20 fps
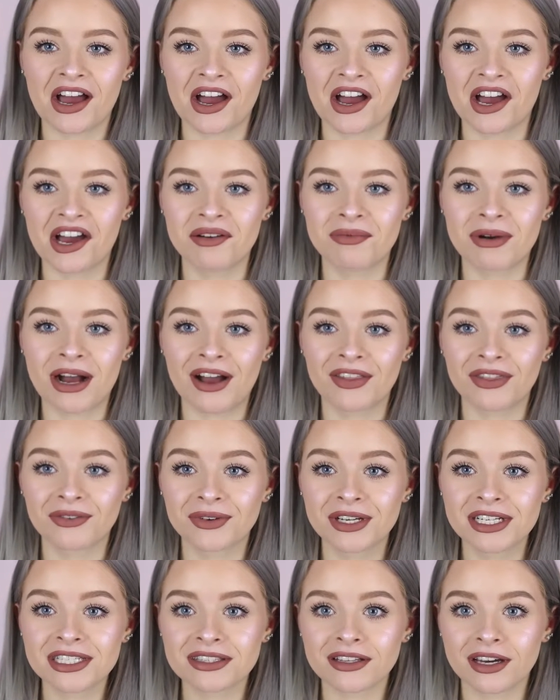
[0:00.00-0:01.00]
Um, and the
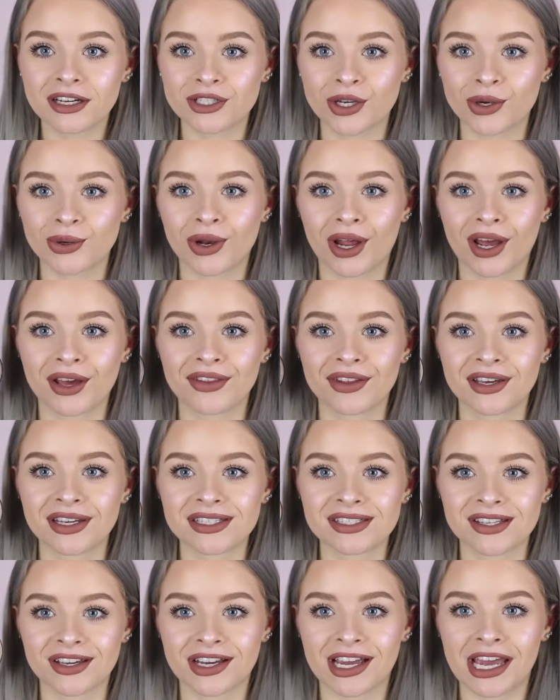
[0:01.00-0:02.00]
reason that I don't like
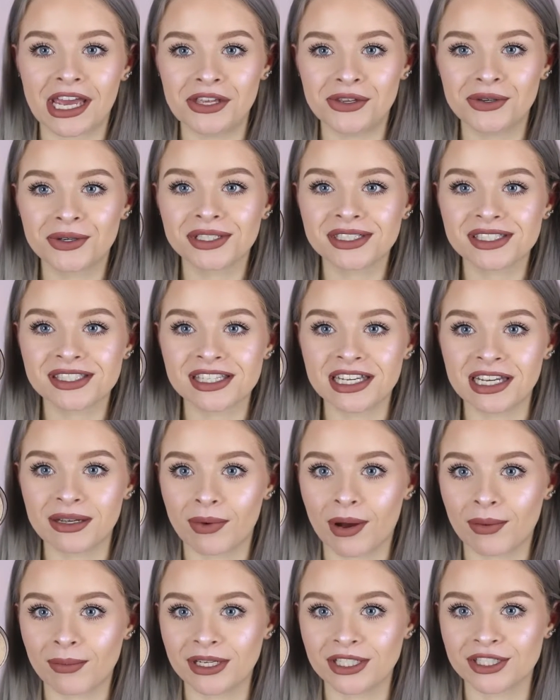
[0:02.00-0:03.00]
this, okay, you can see
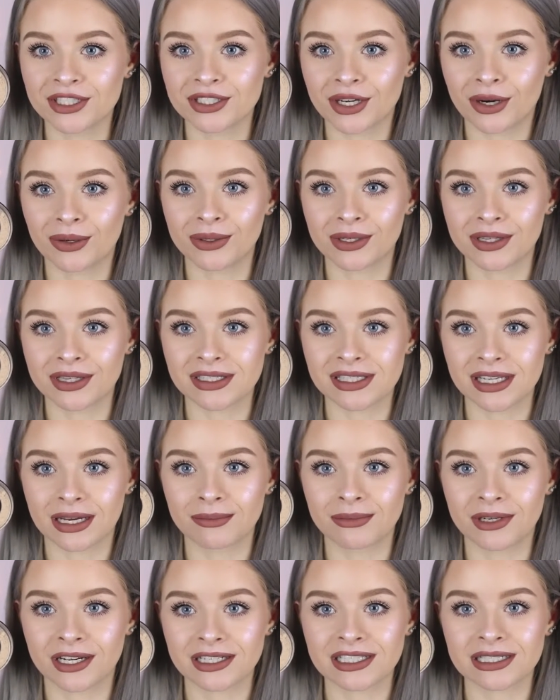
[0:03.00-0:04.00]
by me just holding this
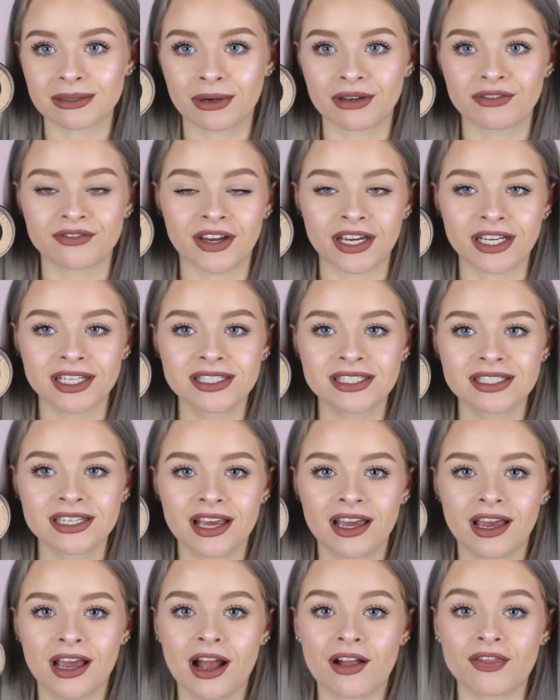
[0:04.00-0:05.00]
up next to my face,
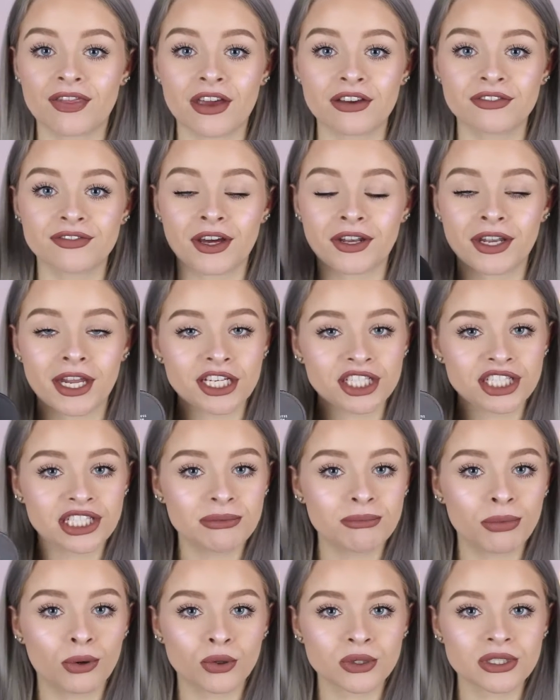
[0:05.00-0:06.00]
their foundation
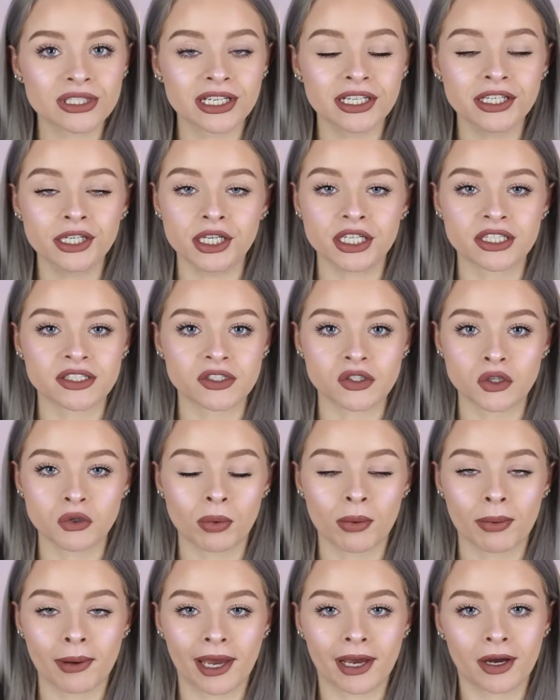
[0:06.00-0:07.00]
in porcelain is
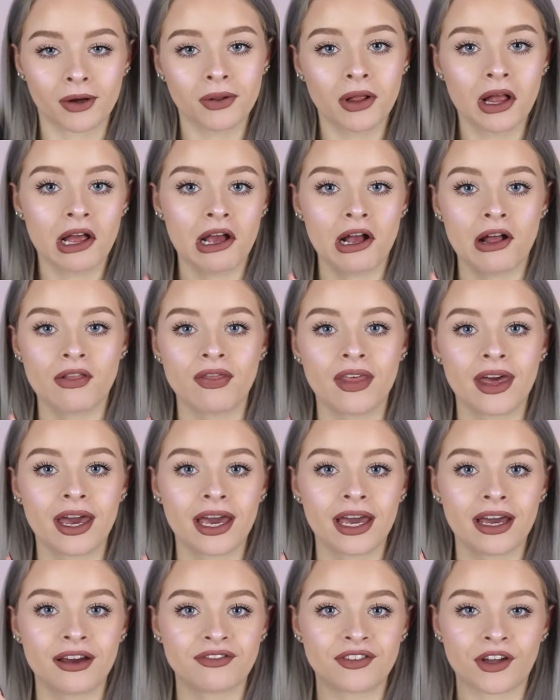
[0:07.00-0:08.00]
super pale,
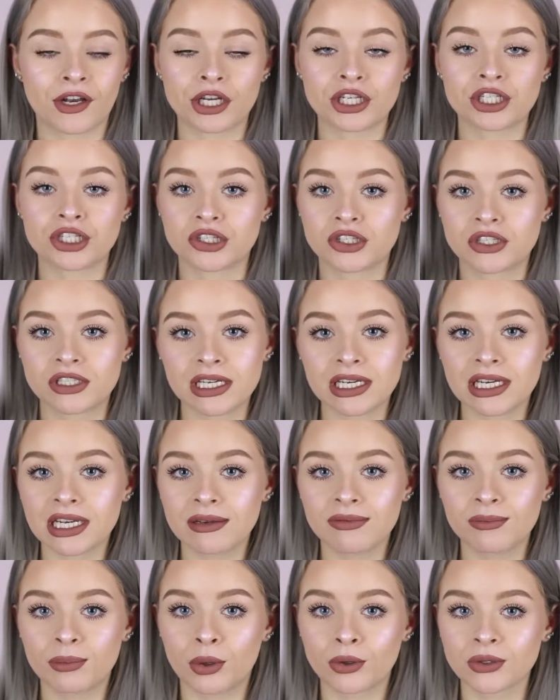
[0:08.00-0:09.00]
their foundation
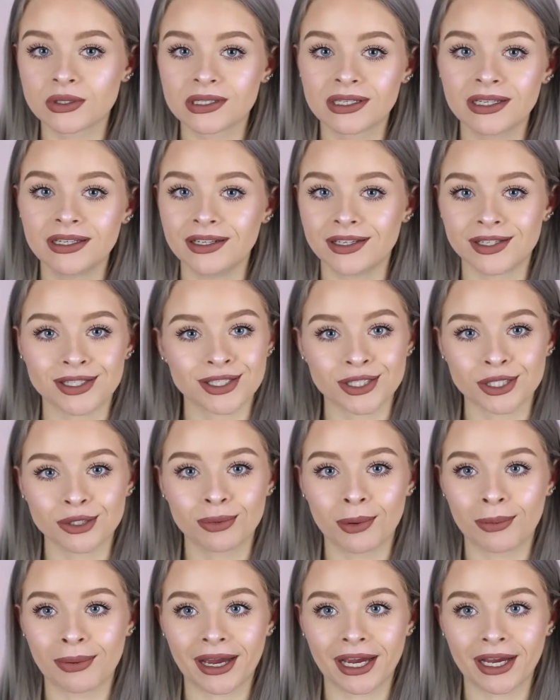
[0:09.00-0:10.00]
stick in porcelain is
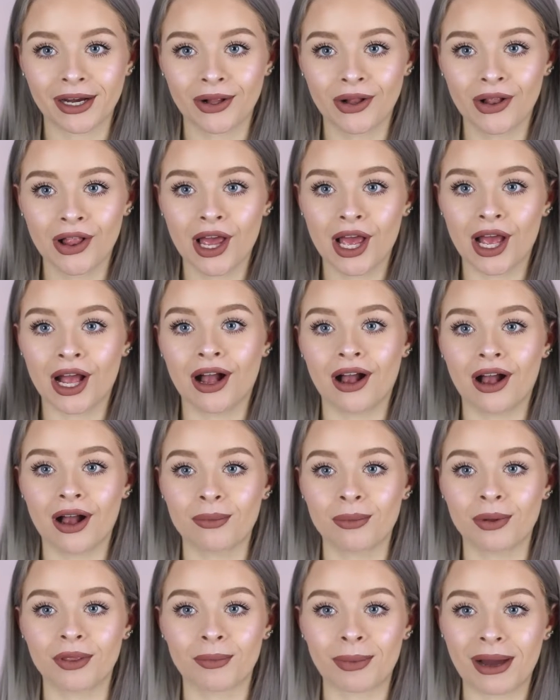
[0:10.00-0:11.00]
super pale,
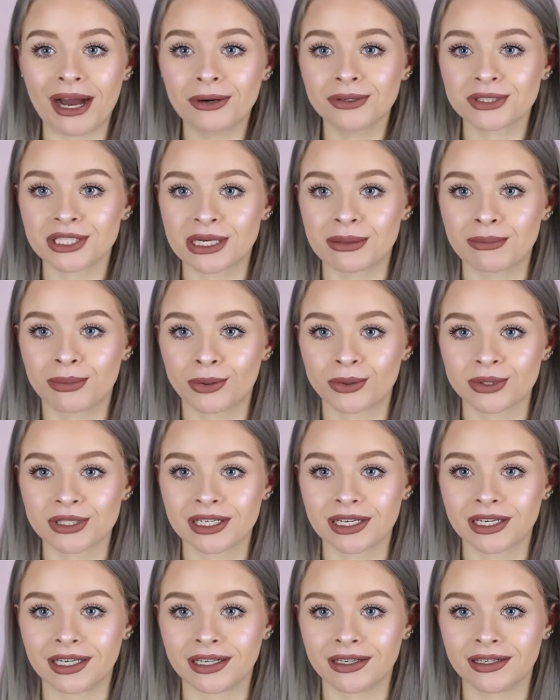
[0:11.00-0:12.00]
but the powder in
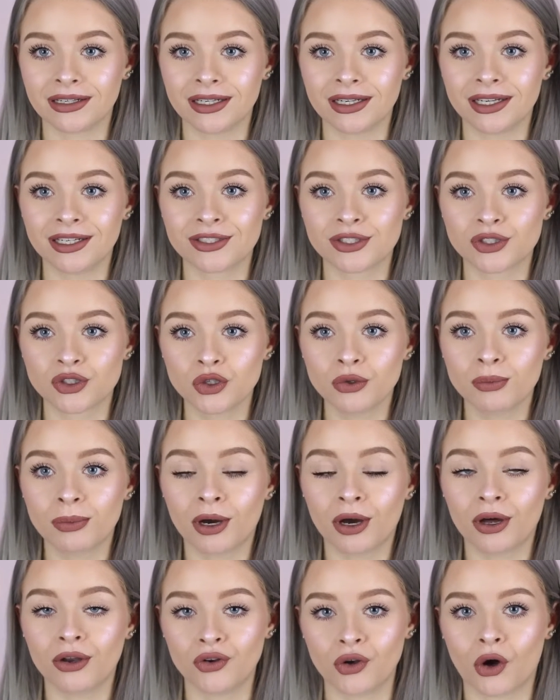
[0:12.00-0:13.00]
porcelain is
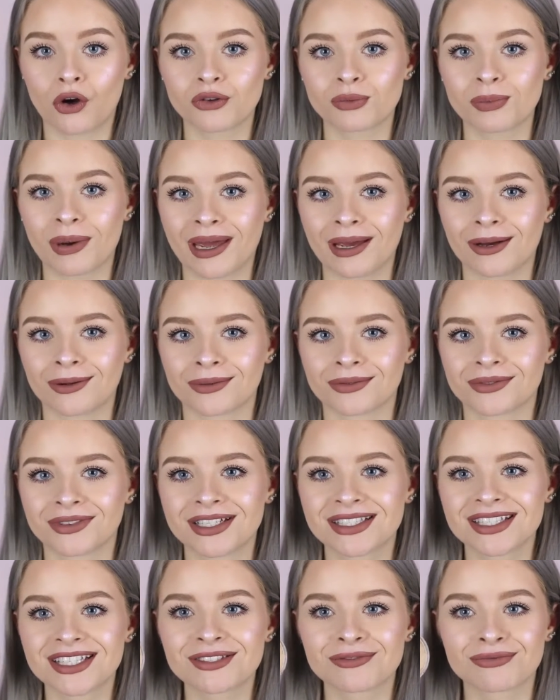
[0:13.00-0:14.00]
super not pale.
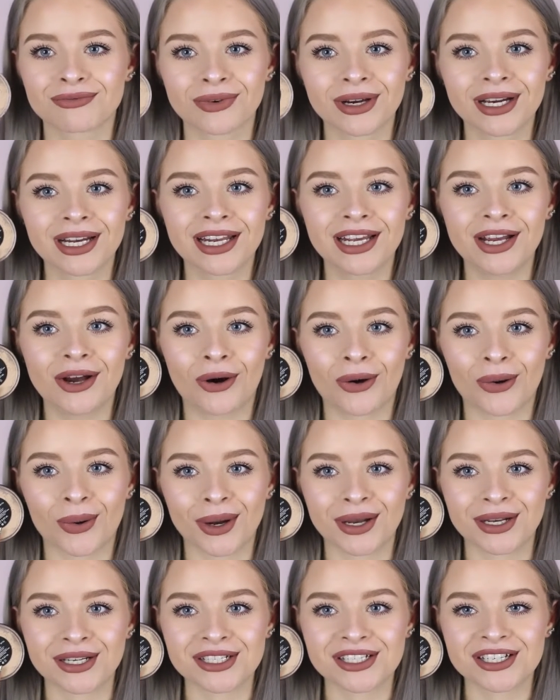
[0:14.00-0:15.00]
This is really
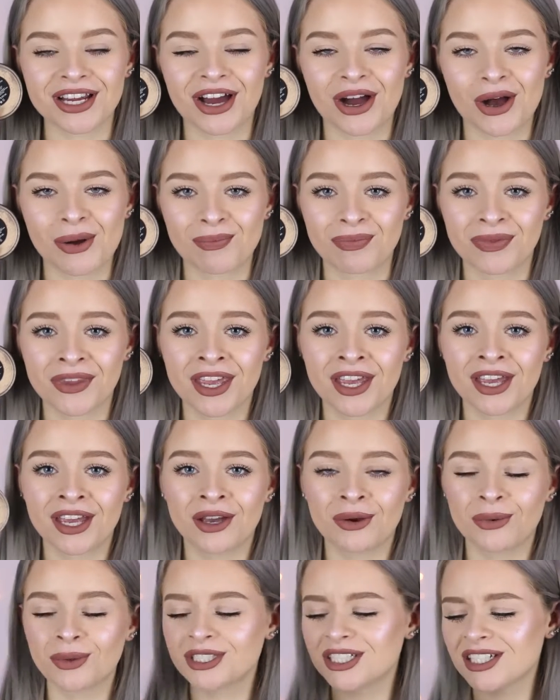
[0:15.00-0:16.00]
orange, um,
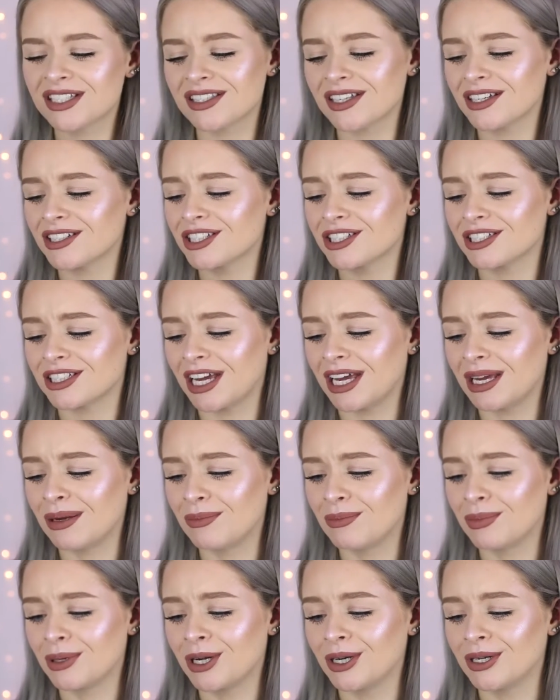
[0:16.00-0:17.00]
which is such a
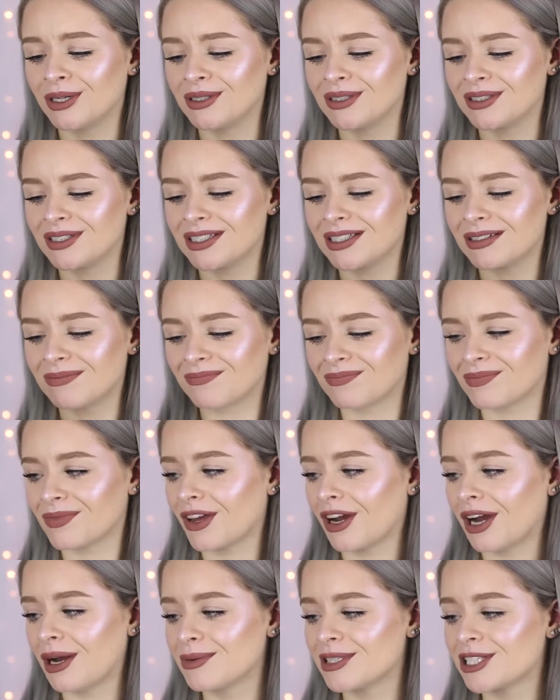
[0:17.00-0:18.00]
shame because
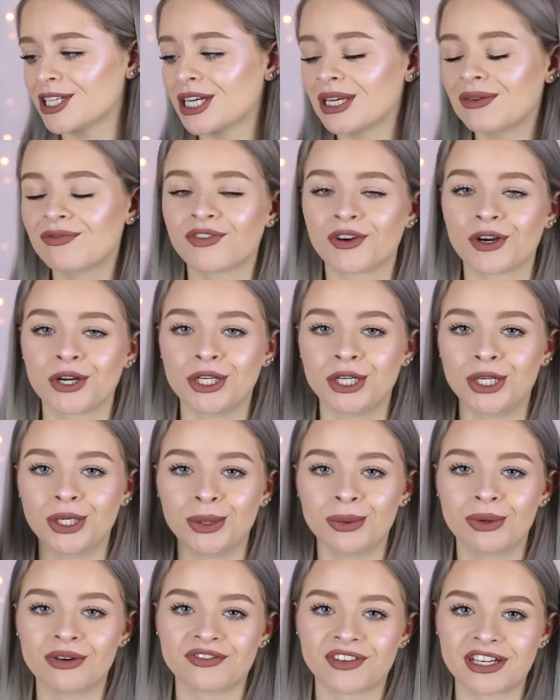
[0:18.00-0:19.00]
I was looking for a
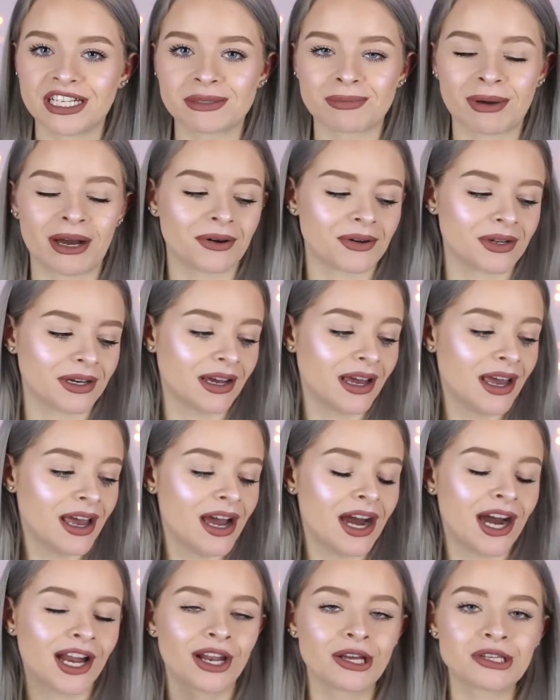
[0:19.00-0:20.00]
new face powder
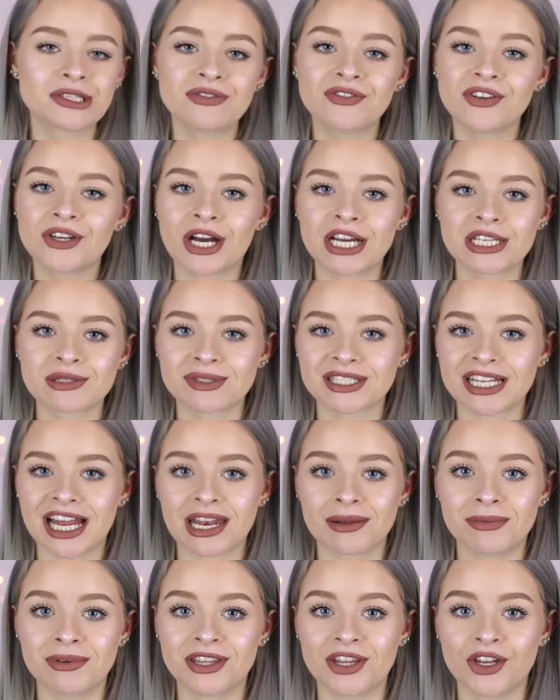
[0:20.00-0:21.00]
and loads of you guys were
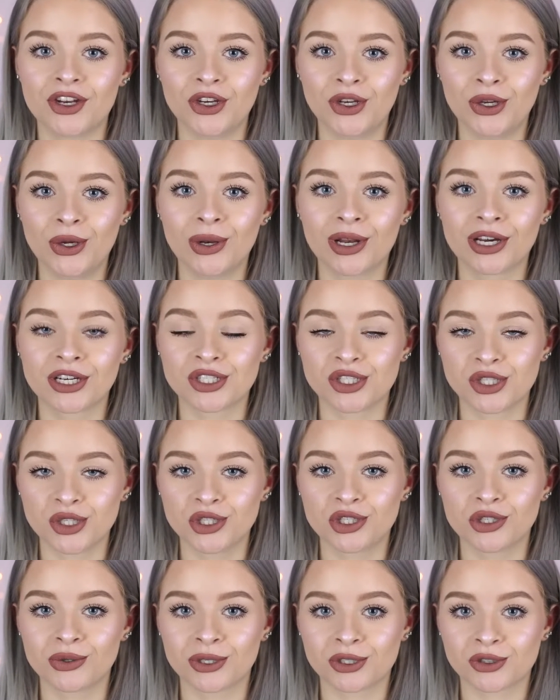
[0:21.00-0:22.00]
telling me that New Look
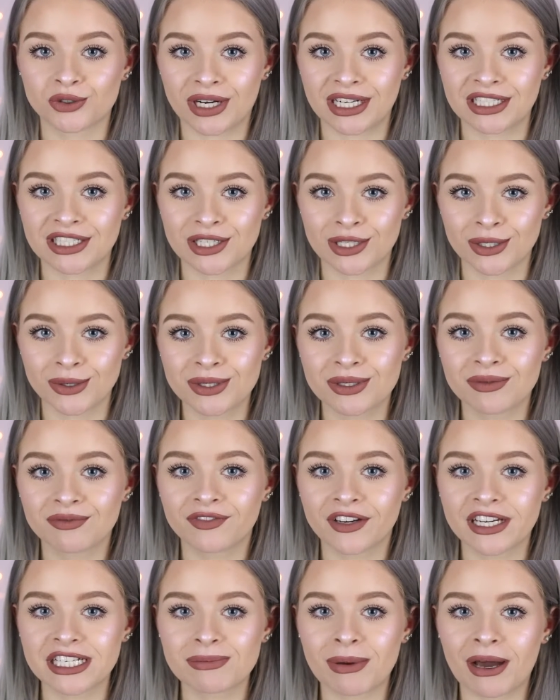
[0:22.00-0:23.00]
do do a
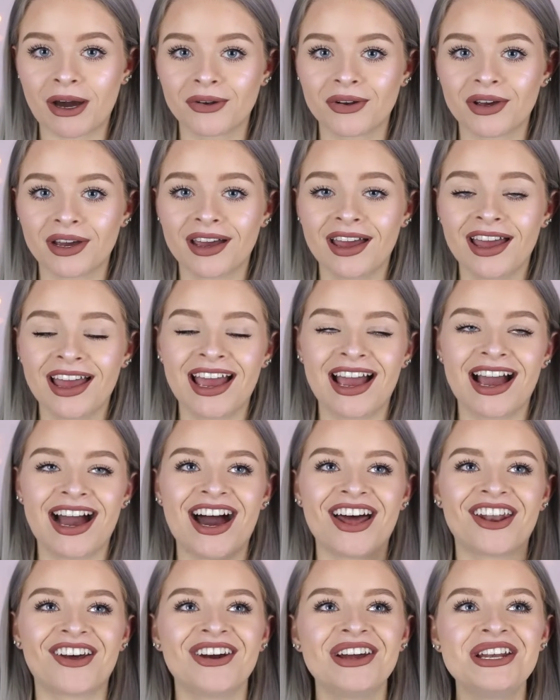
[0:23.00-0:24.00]
translucent face powder
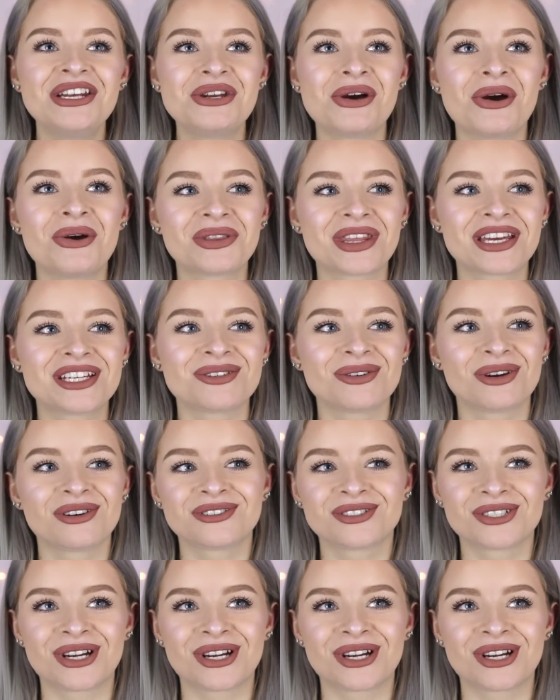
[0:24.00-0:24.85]
and I know they do a